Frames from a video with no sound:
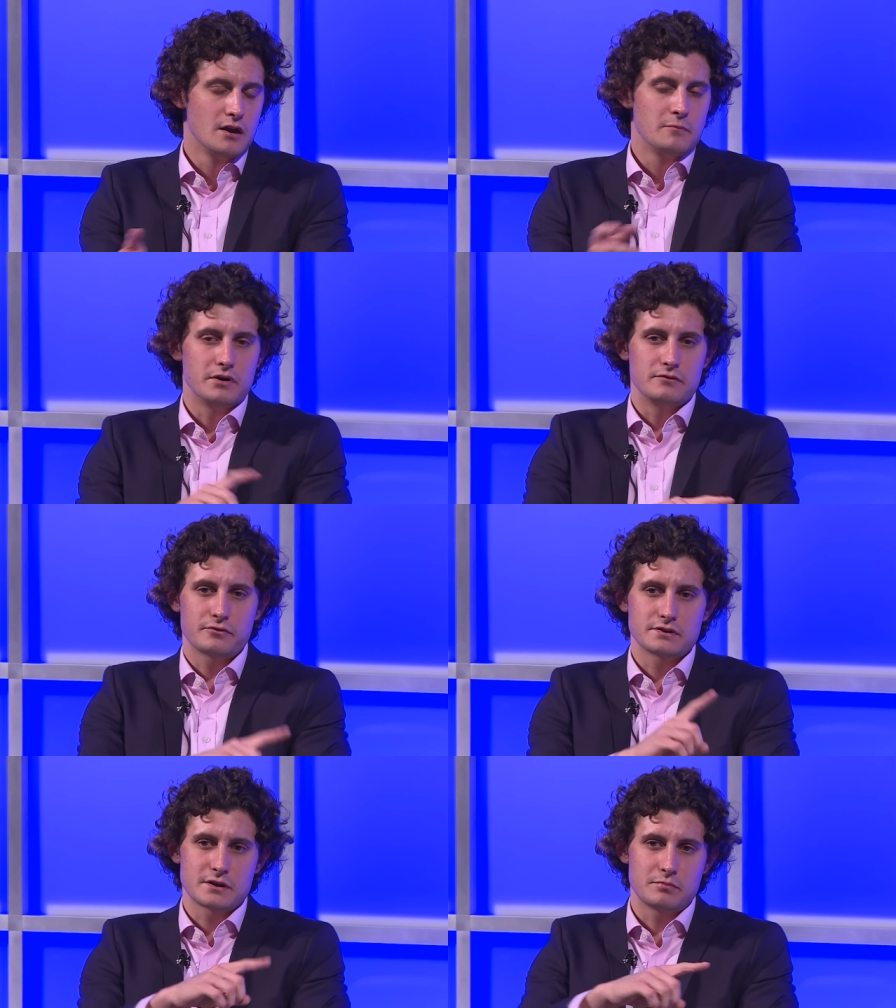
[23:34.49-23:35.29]
But
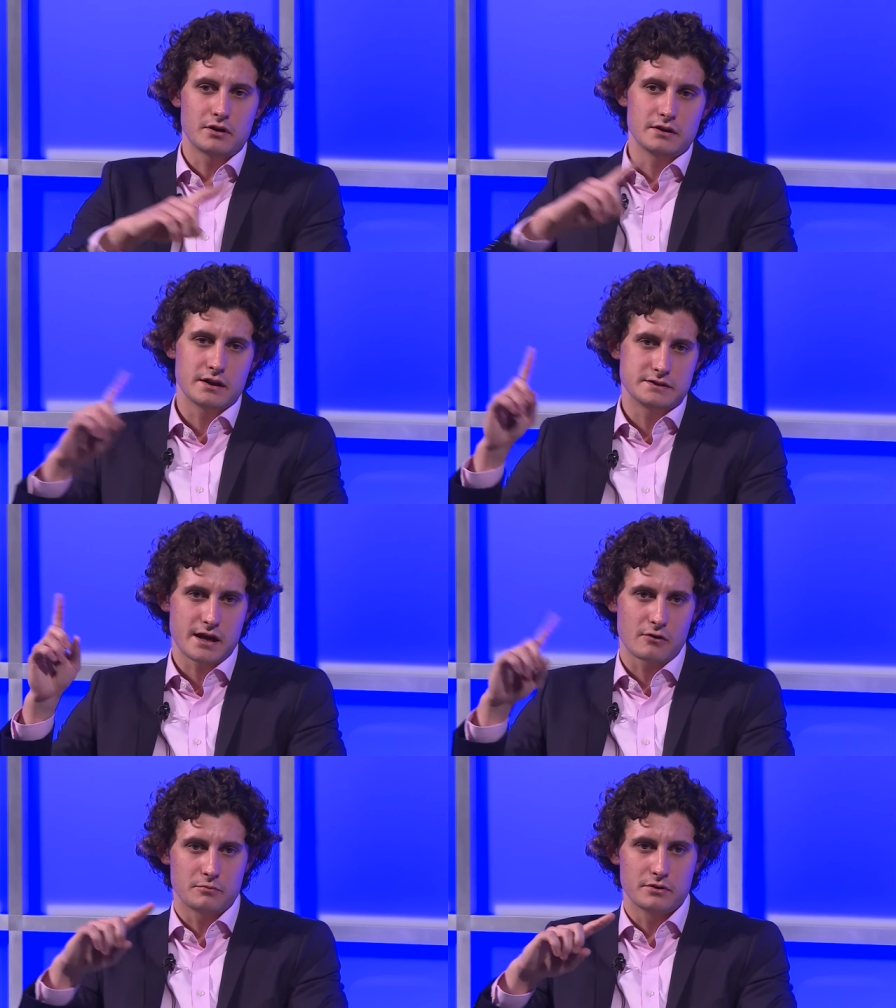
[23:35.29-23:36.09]
for example, at, at
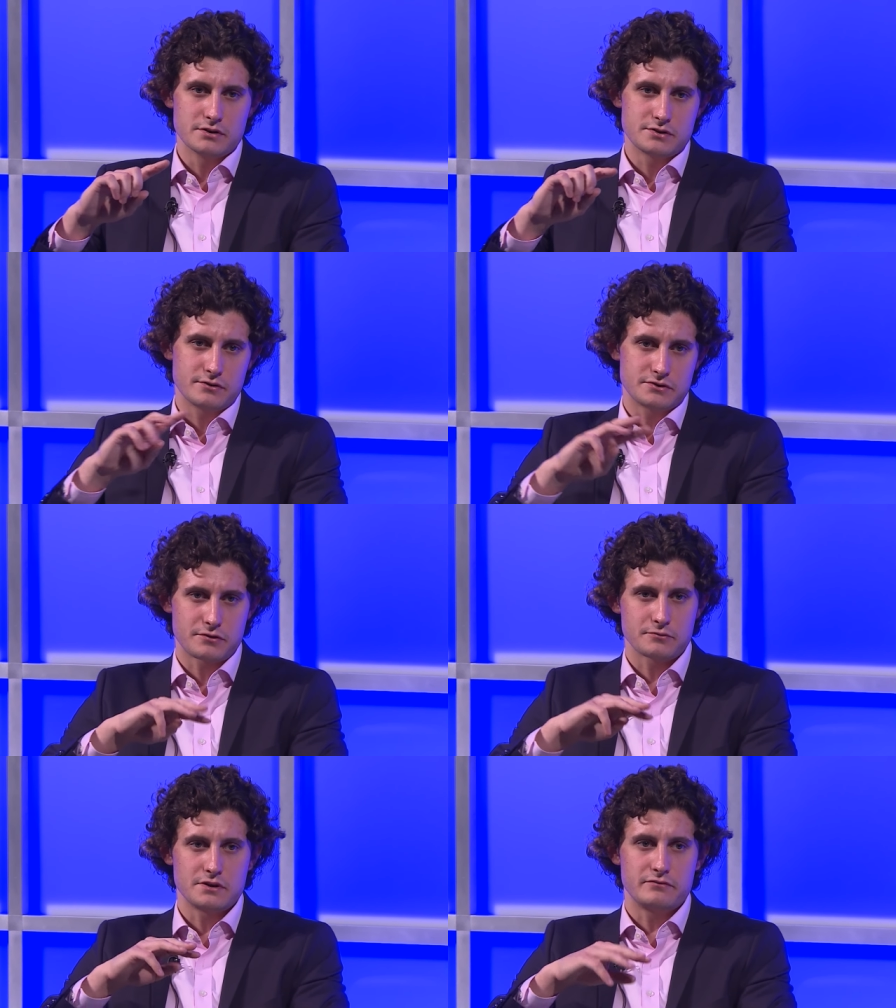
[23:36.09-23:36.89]
Tower Bridge, those
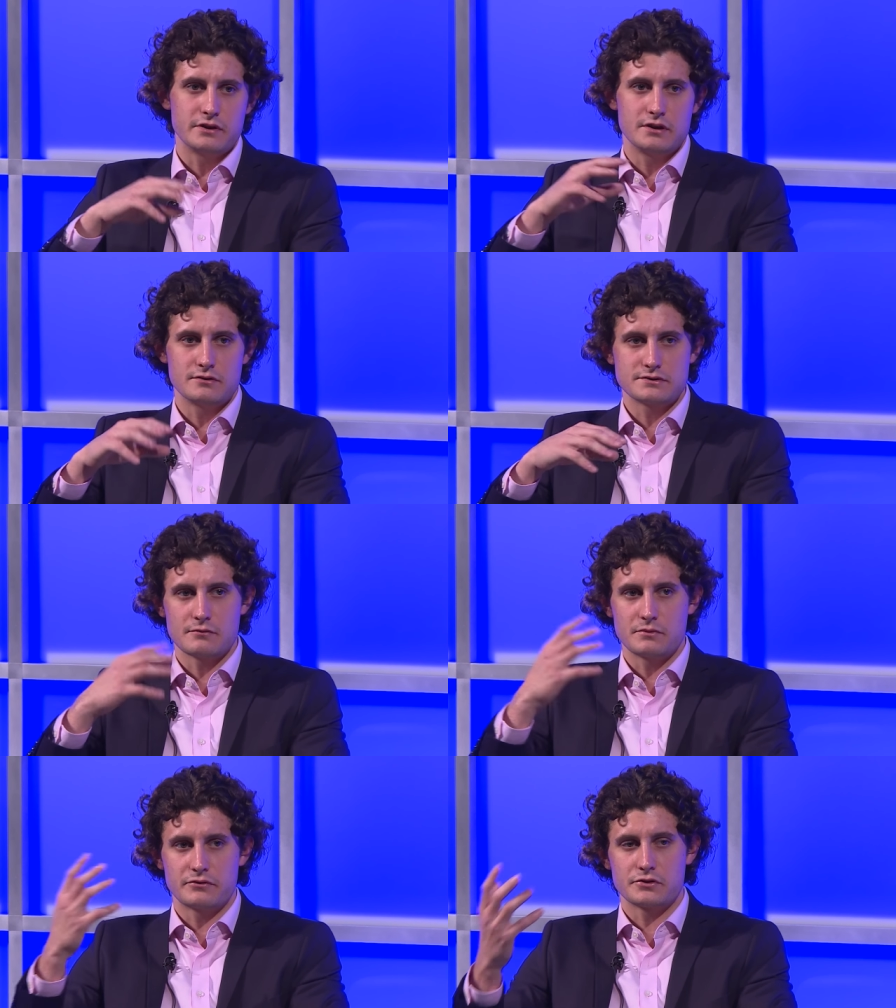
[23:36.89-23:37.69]
three videos that
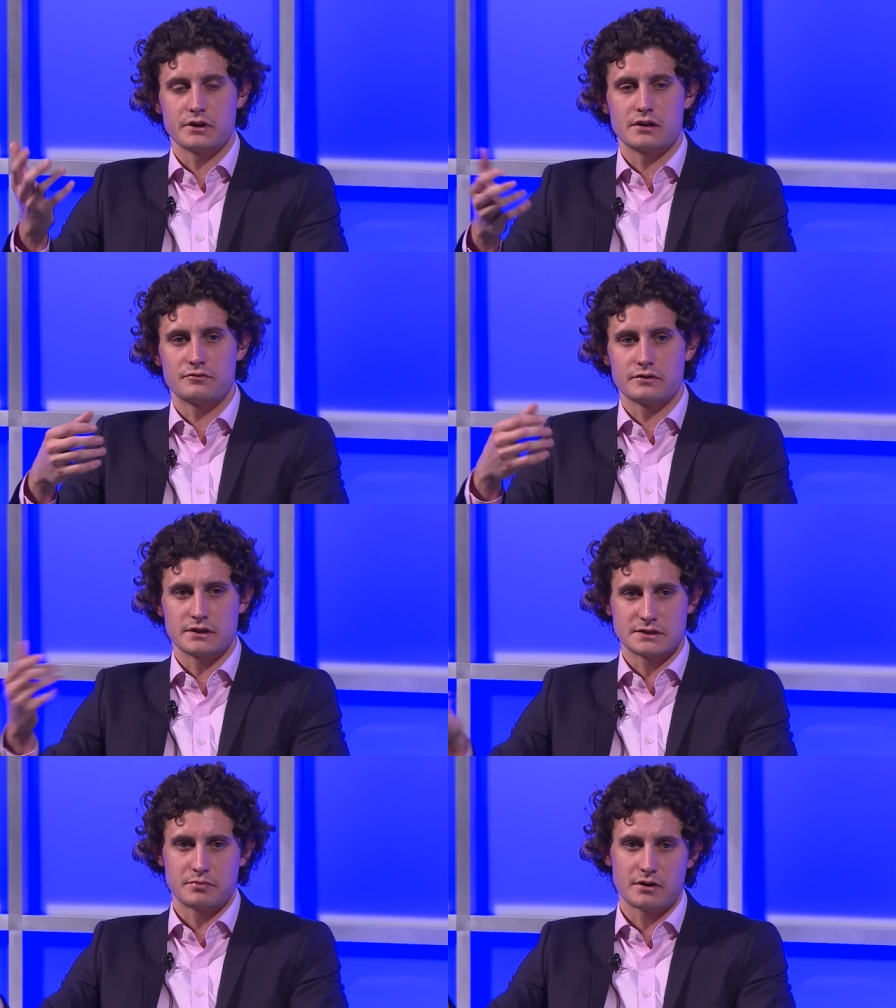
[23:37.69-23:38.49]
we've created for the
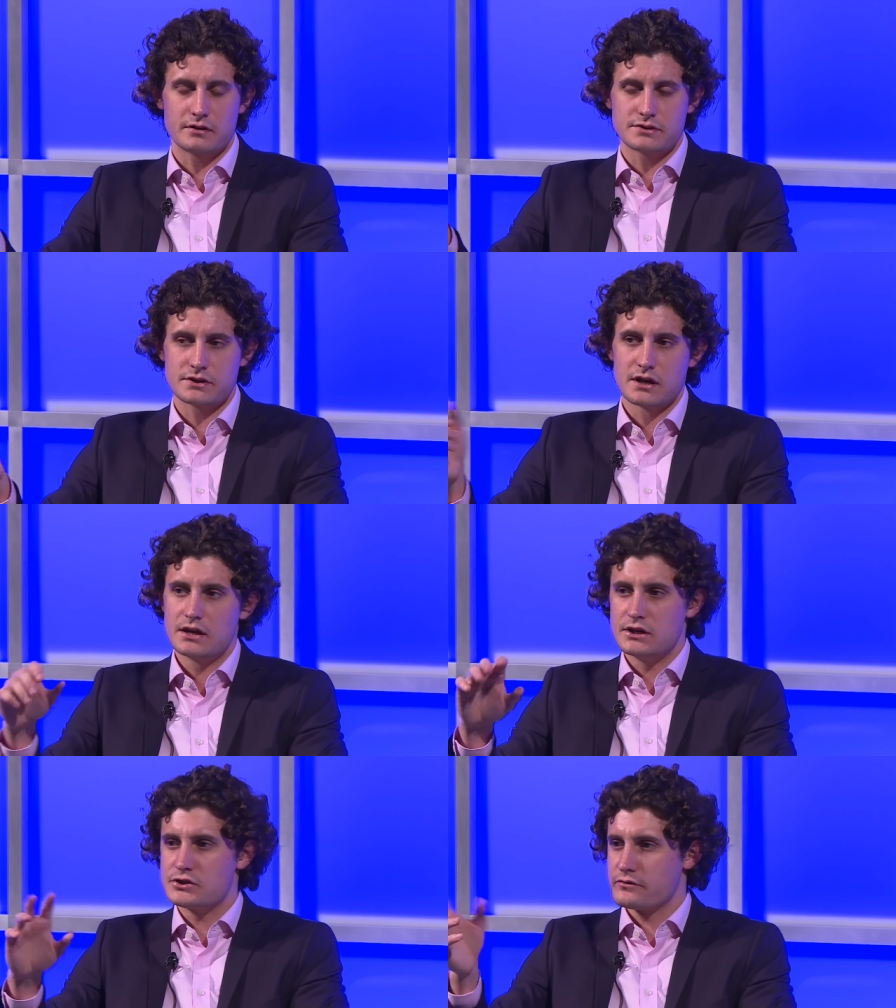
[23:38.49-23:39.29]
experience
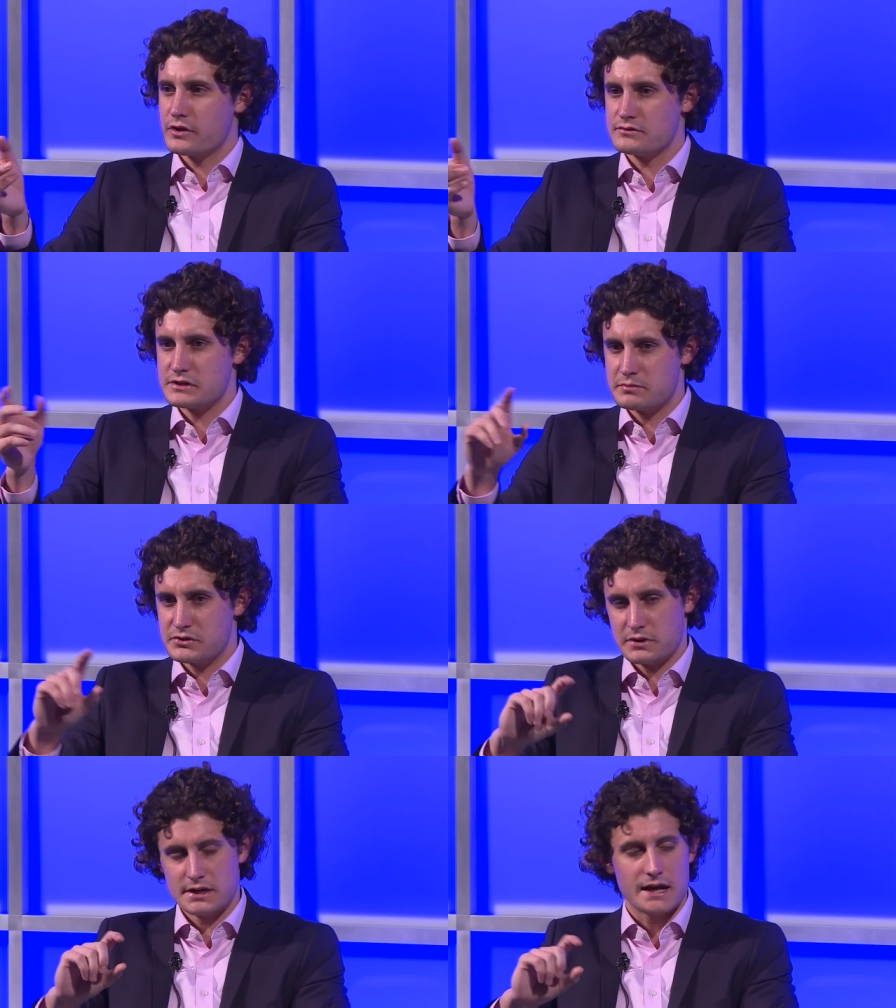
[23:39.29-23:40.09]
each of those is
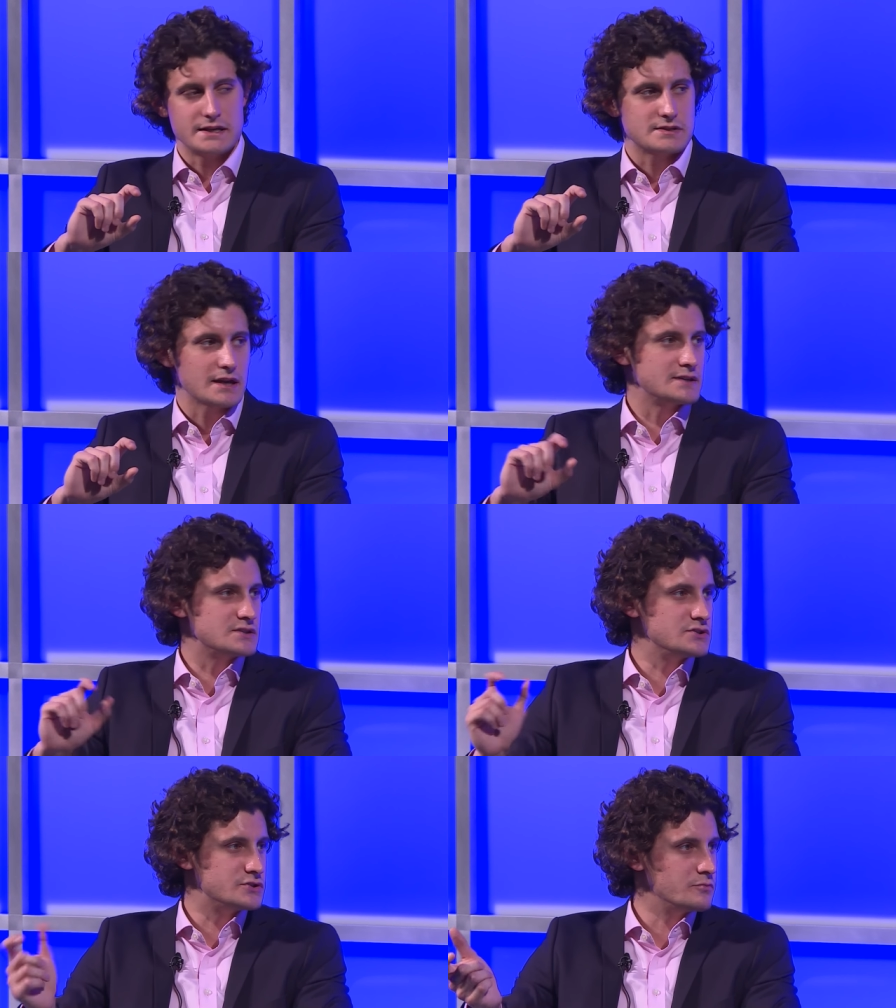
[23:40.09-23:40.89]
between 90 seconds
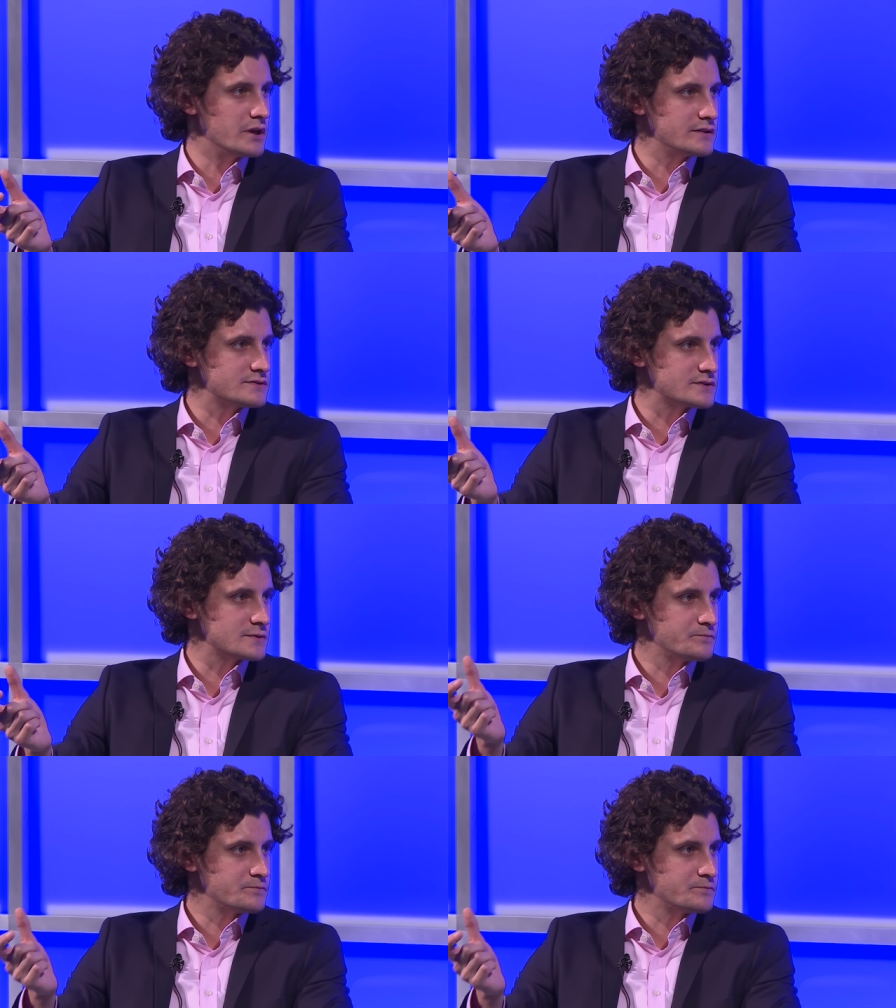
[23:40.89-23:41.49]
and two minutes.